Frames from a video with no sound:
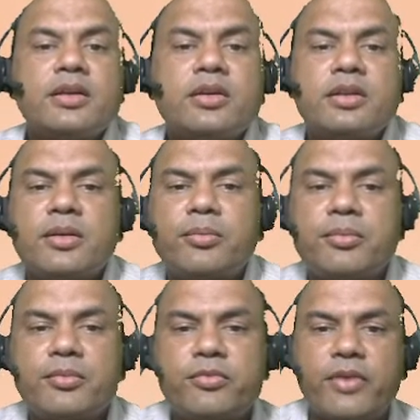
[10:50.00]
The
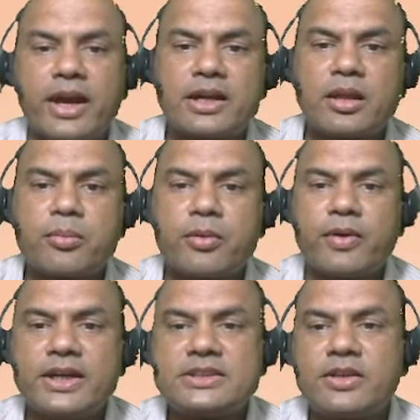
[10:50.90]
factor
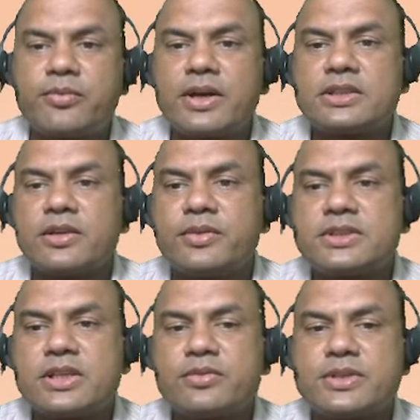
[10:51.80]
provides different
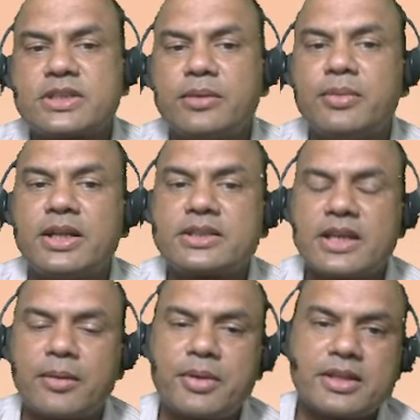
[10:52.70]
services which can be
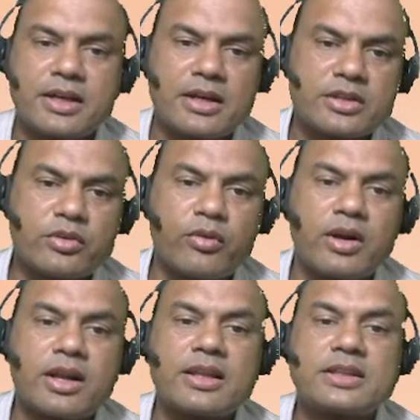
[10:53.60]
described as under. So
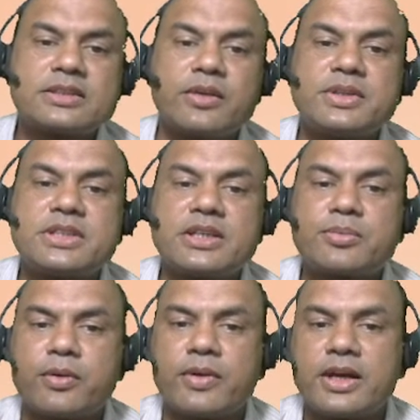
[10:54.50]
what are the services
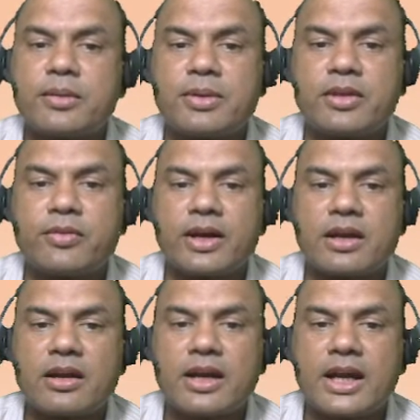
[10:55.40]
provided by the
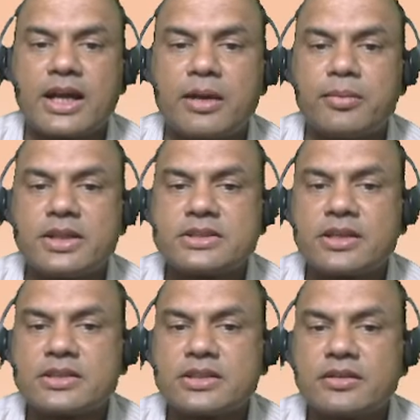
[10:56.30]
factor? Debt
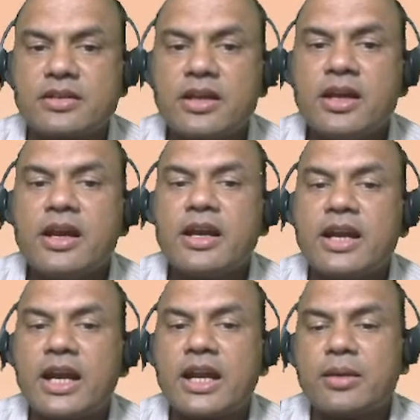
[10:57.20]
administration.
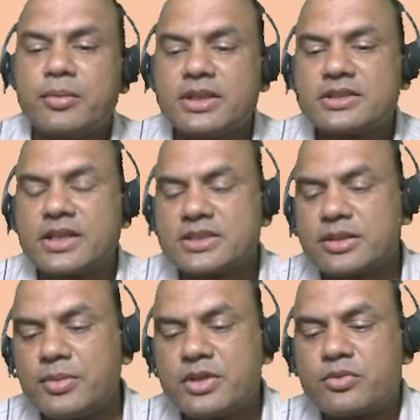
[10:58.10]
Debt
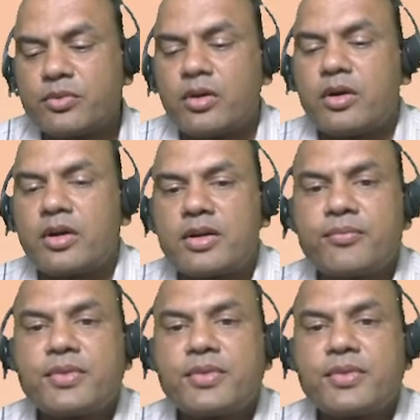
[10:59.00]
administration means what?